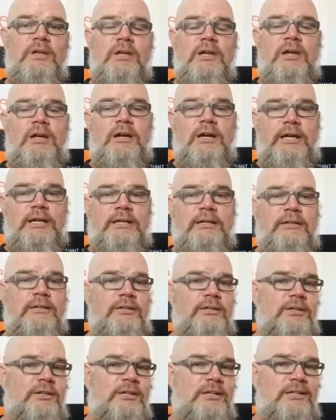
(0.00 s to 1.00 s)
All right.
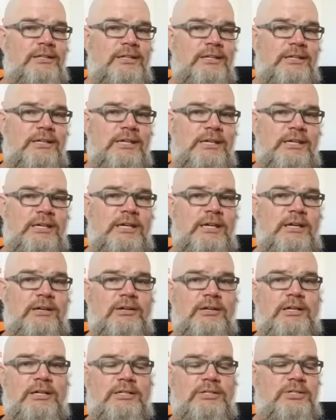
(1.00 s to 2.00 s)
The key
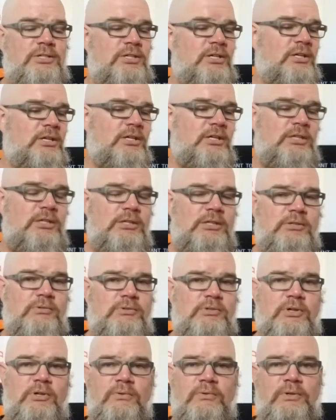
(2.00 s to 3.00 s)
here is you
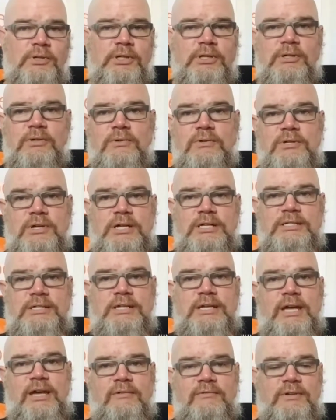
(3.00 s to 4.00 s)
don't want to go crazy
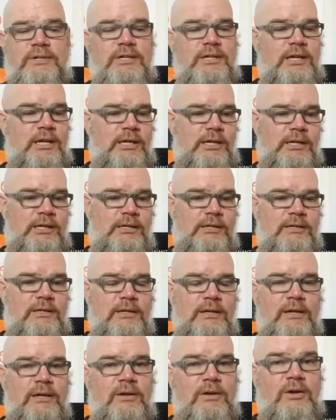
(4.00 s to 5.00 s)
heavy. And
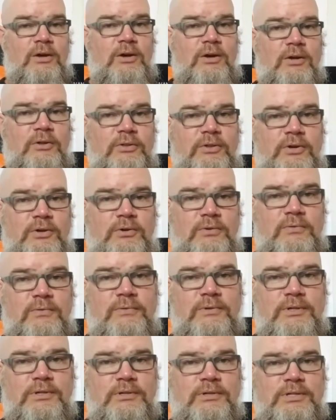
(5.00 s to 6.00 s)
although
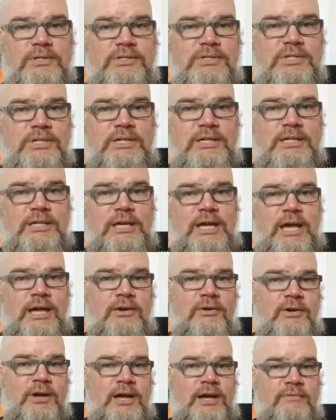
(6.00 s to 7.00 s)
you can see I
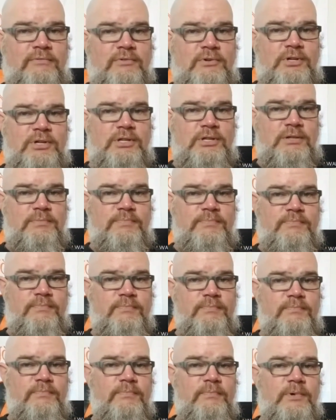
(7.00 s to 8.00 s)
don't have one in the
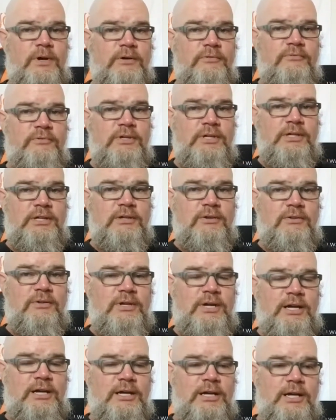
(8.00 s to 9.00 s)
video
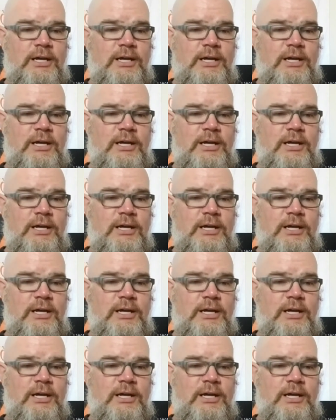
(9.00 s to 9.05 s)
there,